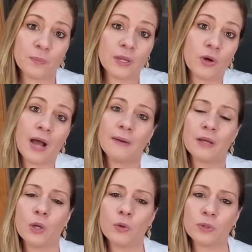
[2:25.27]
When you have
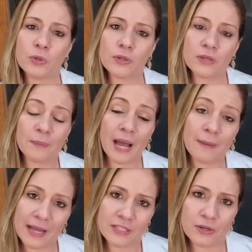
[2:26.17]
an overgrowth of bad
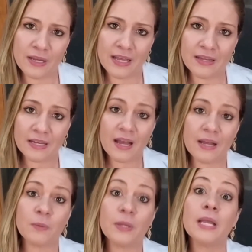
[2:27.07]
bacteria in the
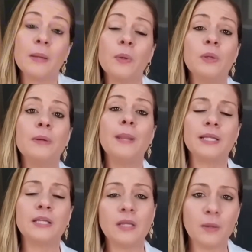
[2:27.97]
gut, we can improve the
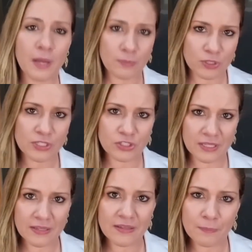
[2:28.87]
bacterial population,